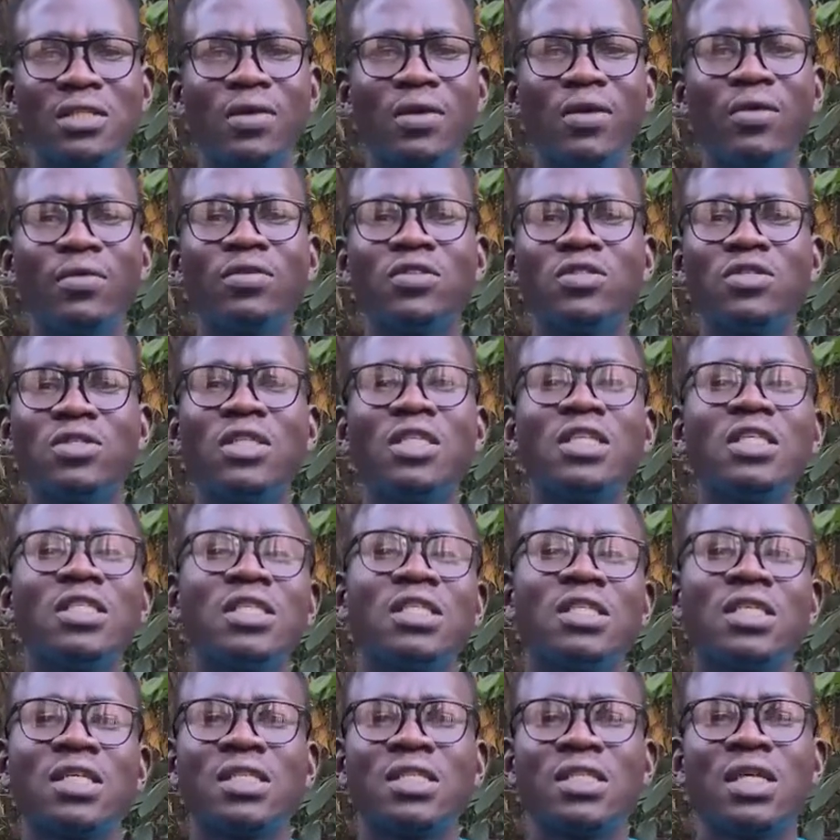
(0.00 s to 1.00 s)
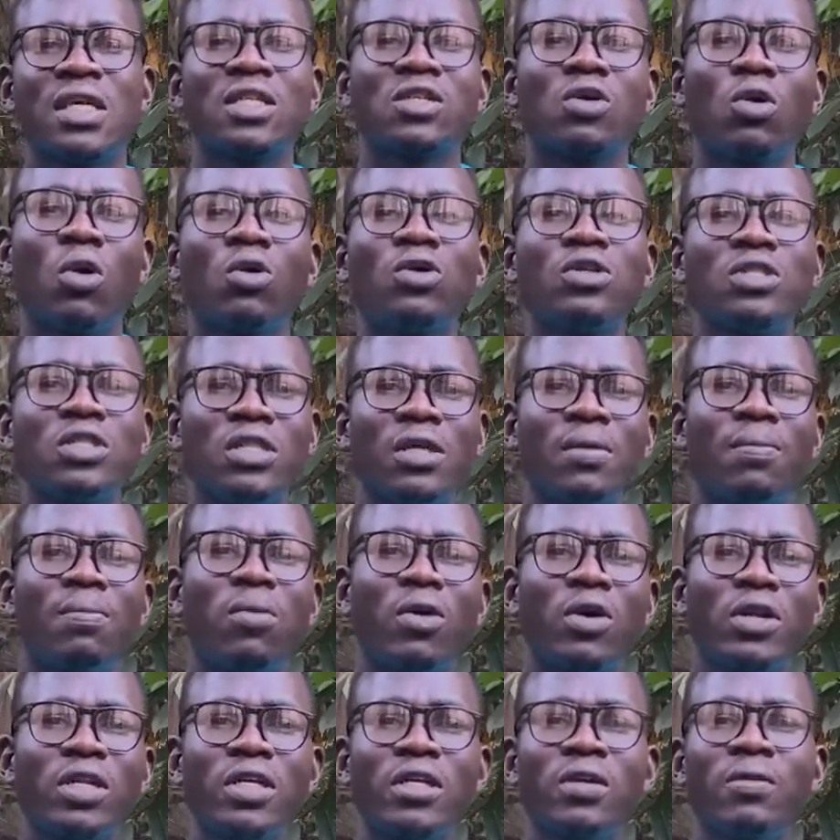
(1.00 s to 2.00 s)
those diseases that cause the
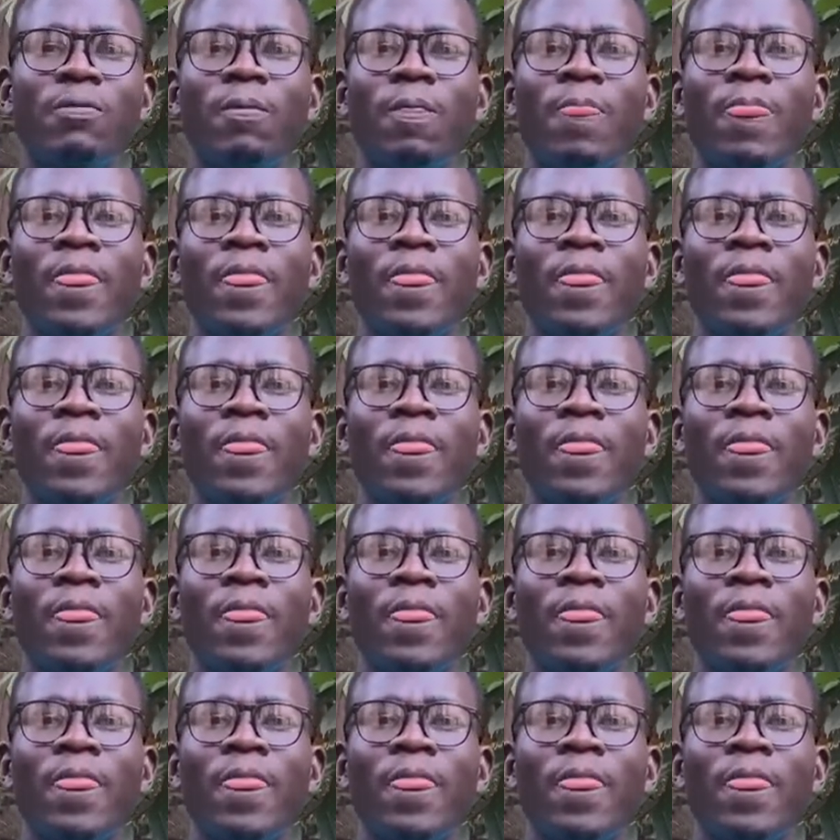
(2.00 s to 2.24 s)
body